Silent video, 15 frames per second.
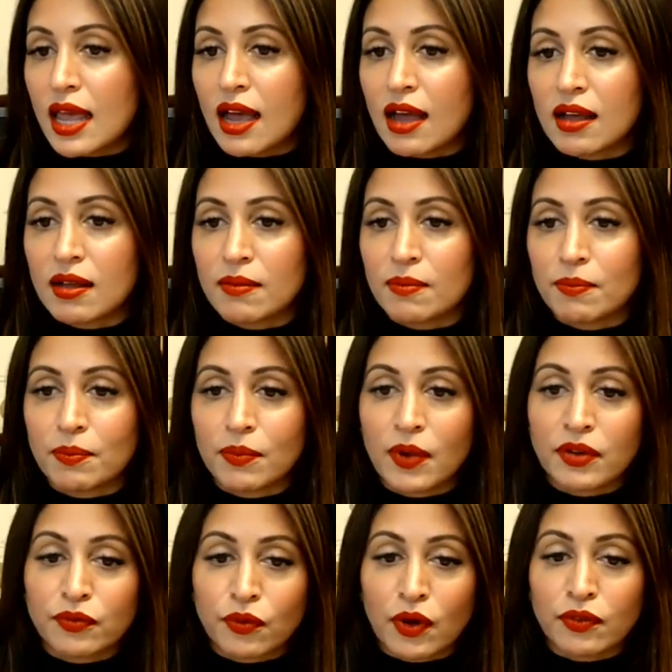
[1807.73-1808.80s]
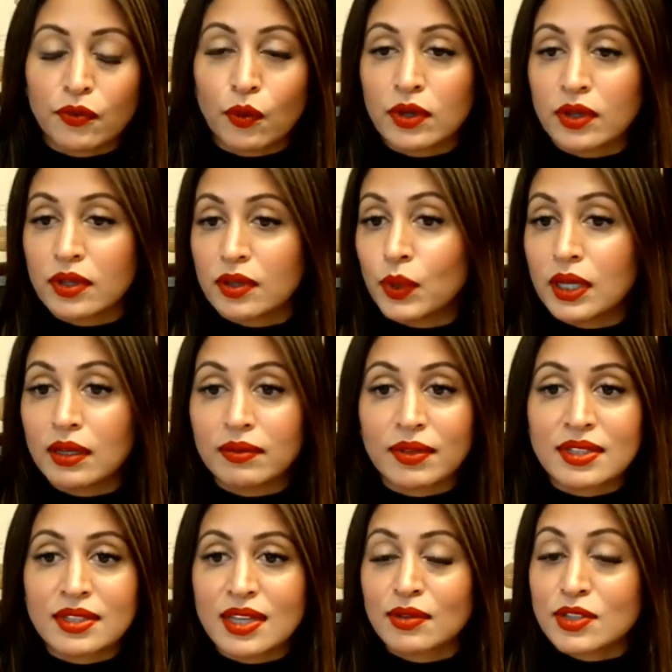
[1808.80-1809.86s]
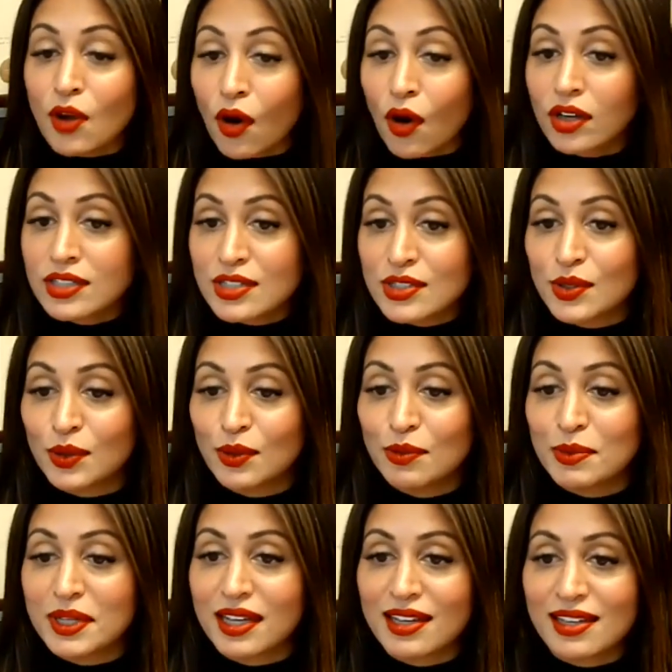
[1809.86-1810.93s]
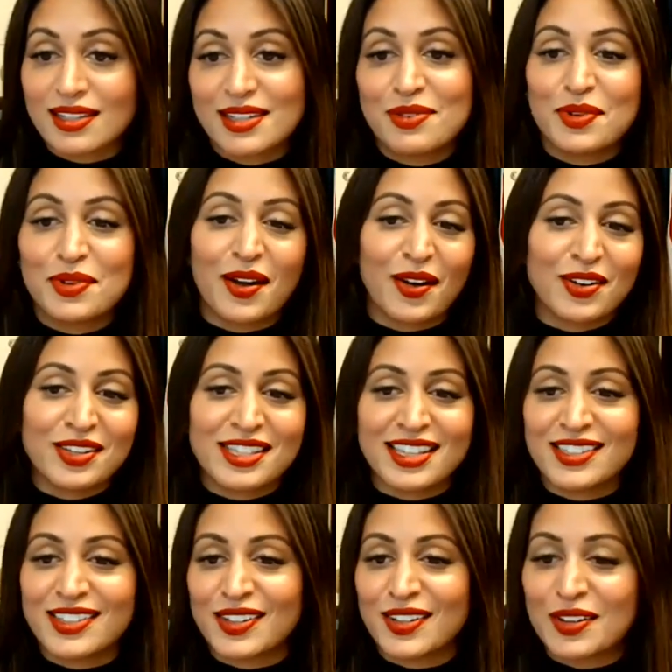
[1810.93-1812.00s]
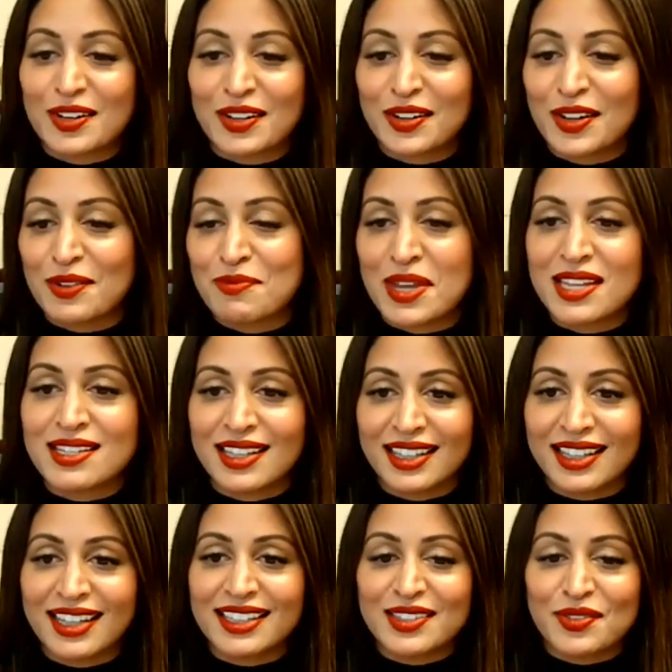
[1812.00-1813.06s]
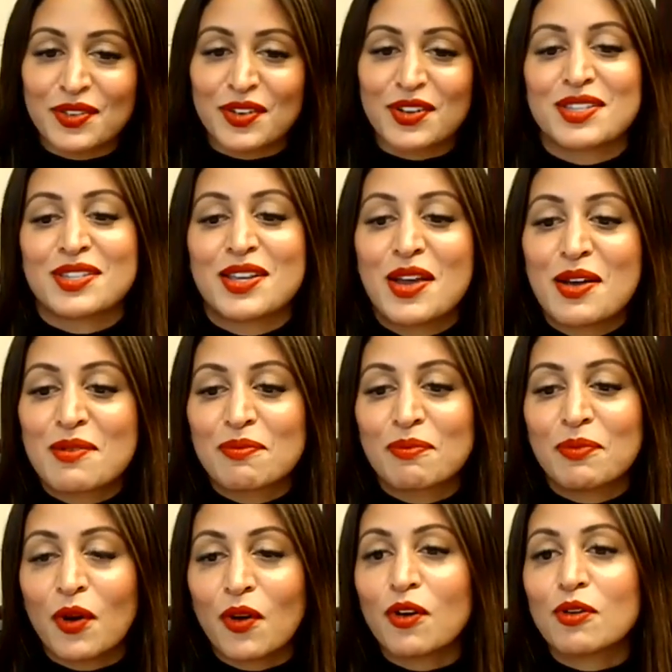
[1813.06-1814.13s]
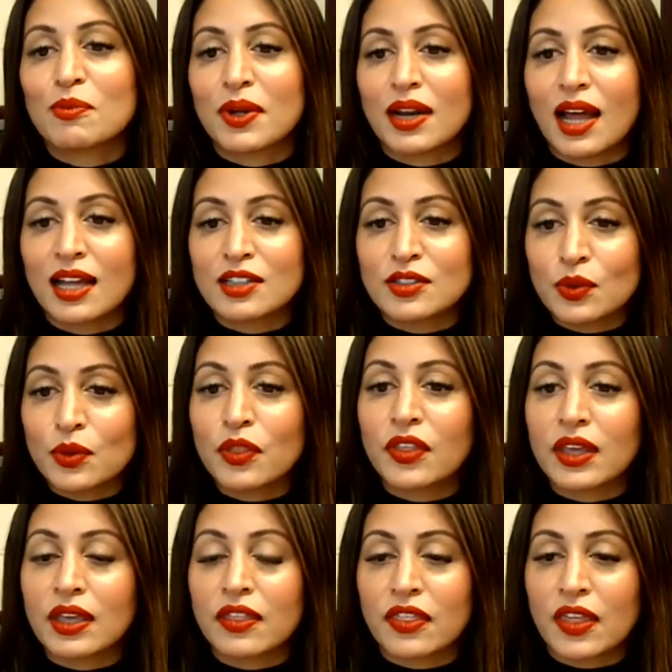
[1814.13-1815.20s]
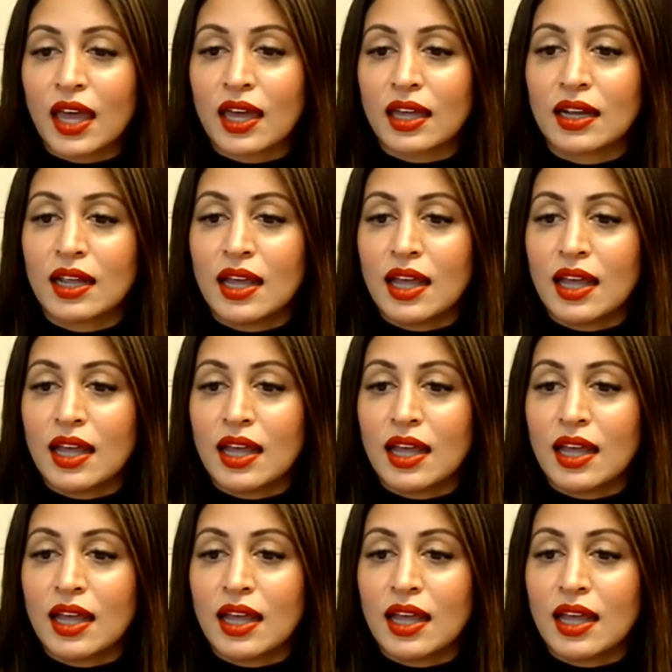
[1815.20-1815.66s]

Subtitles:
And it's hard to do because we are such a amazingly diverse borough, but I do think that